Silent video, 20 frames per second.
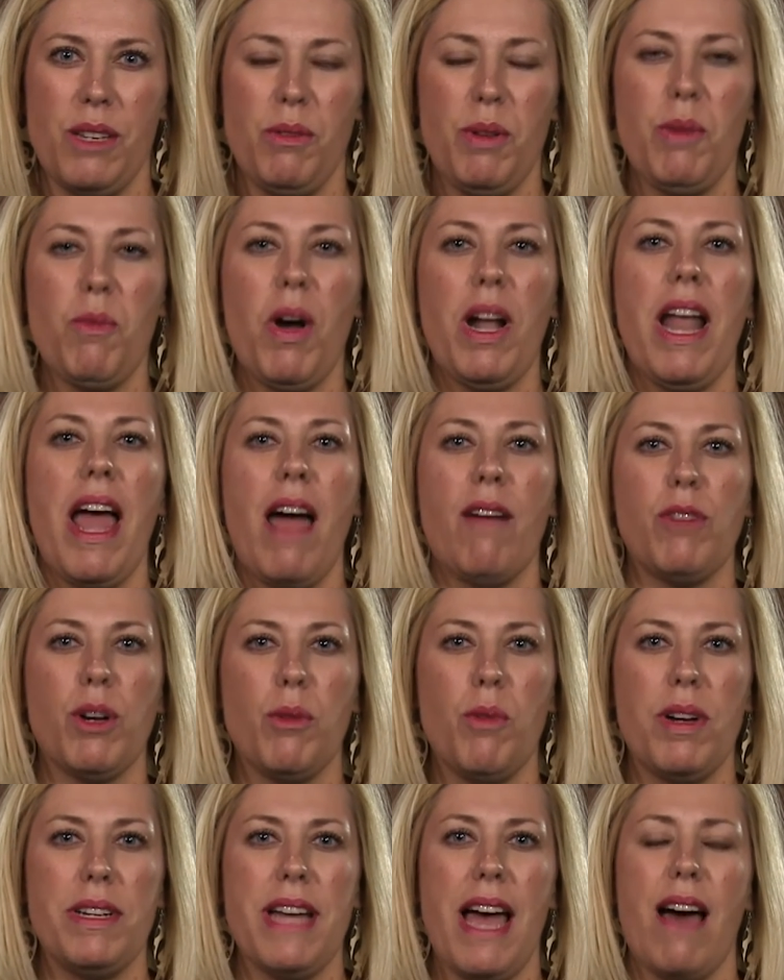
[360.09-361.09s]
We want
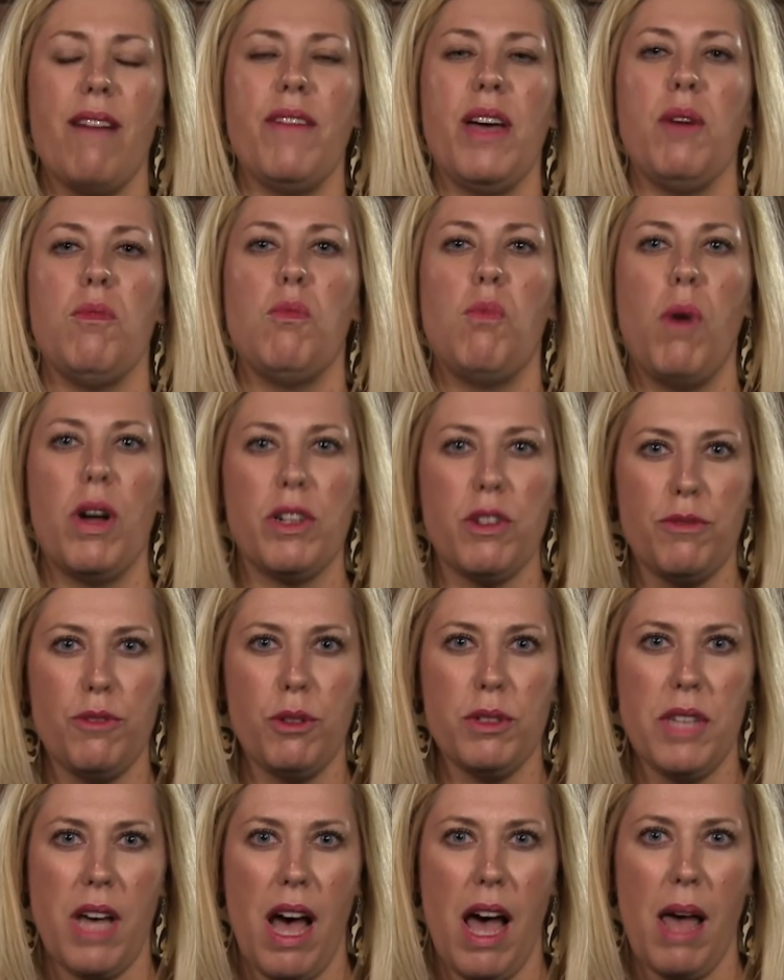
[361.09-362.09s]
everyone to have a
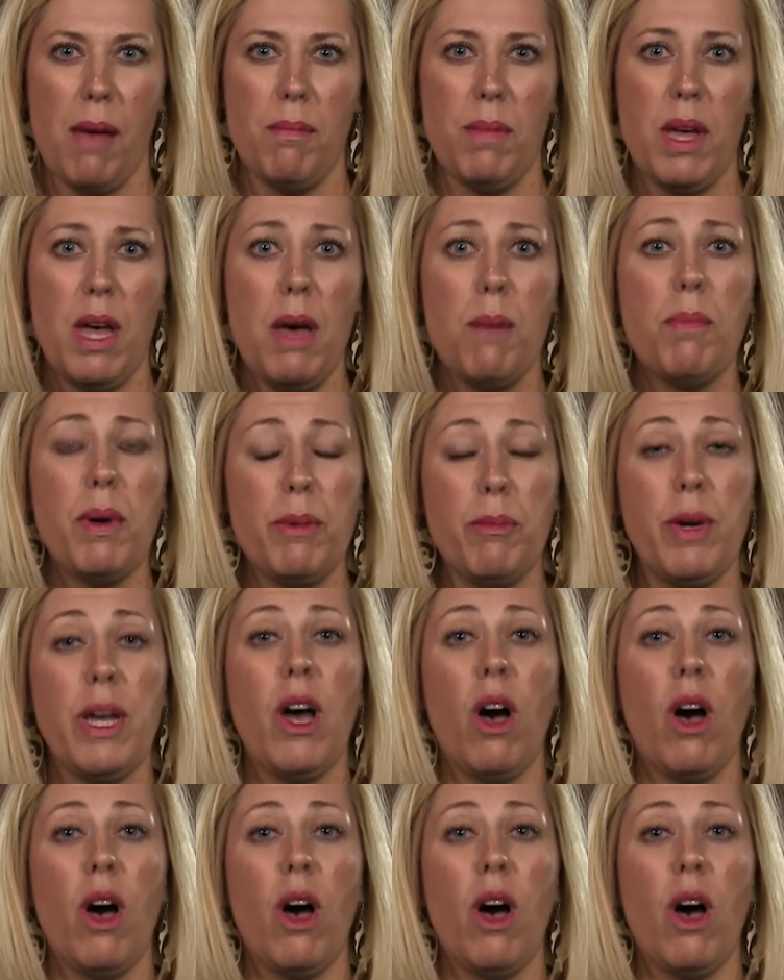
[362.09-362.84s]
wonderful time, but we